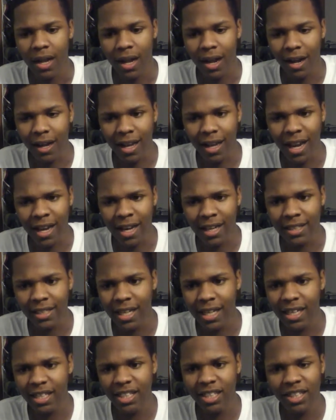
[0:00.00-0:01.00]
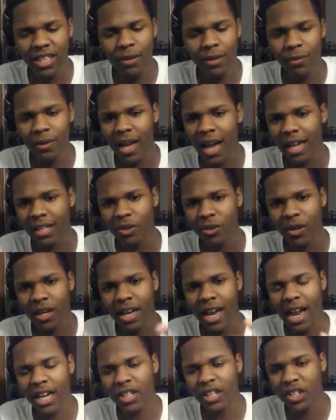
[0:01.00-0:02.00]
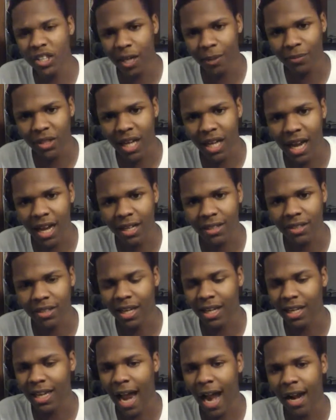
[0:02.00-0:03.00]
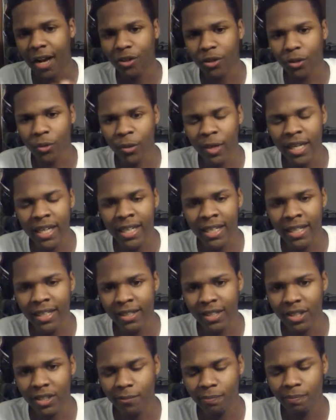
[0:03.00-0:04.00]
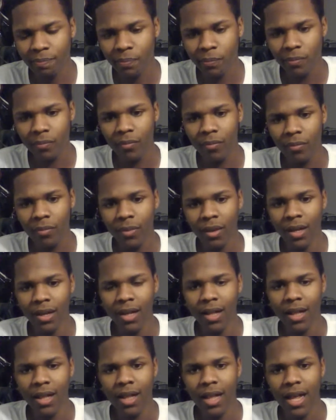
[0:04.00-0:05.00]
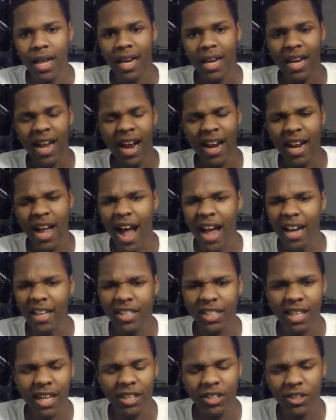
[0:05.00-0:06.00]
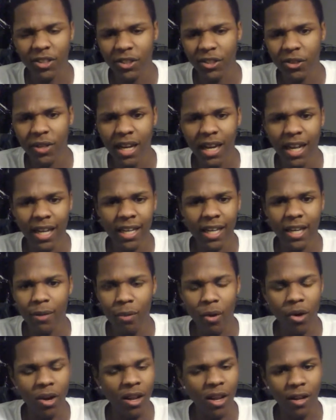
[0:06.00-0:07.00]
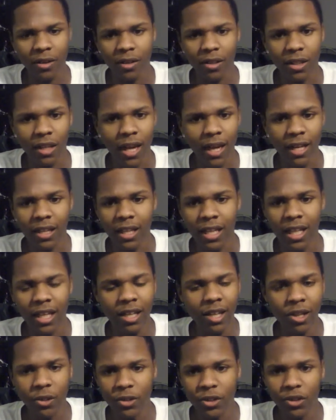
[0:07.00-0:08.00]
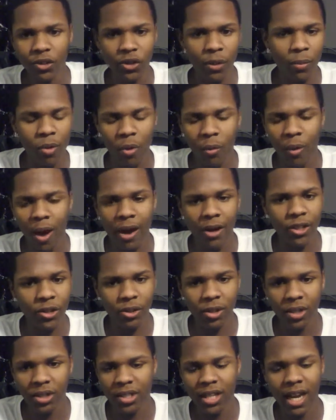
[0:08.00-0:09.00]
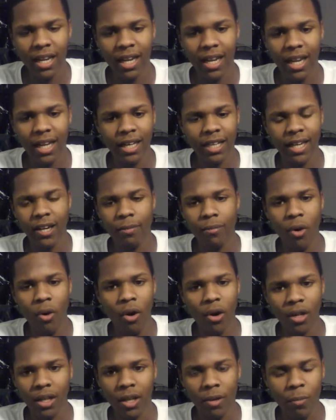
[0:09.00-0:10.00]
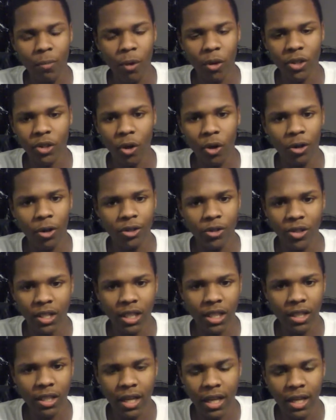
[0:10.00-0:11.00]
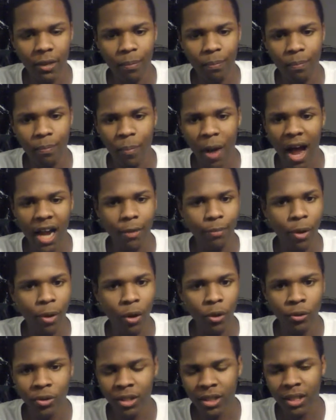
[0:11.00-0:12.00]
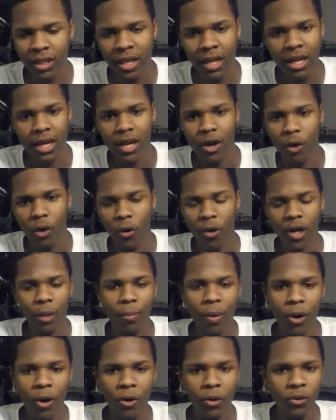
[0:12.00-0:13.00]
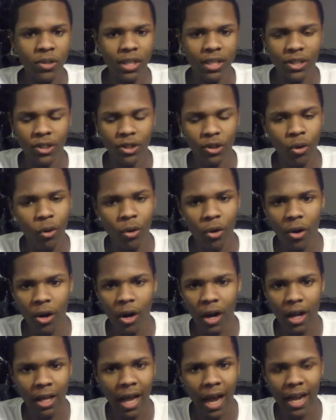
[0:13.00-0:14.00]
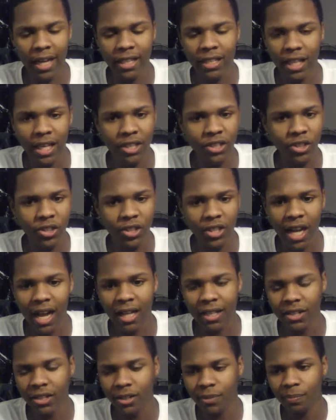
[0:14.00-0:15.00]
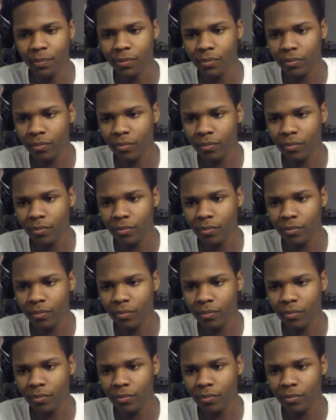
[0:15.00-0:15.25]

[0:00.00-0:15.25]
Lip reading: Like I said, this team relies on a lot of jump shots, a lot of threes. And a lot of isolation, too. They like to get the ball to, like, Lillard to dribble around and shoot a shot. They like to get the ball to LaMarcus Aldridge in the high post or in the post and score isolation shots.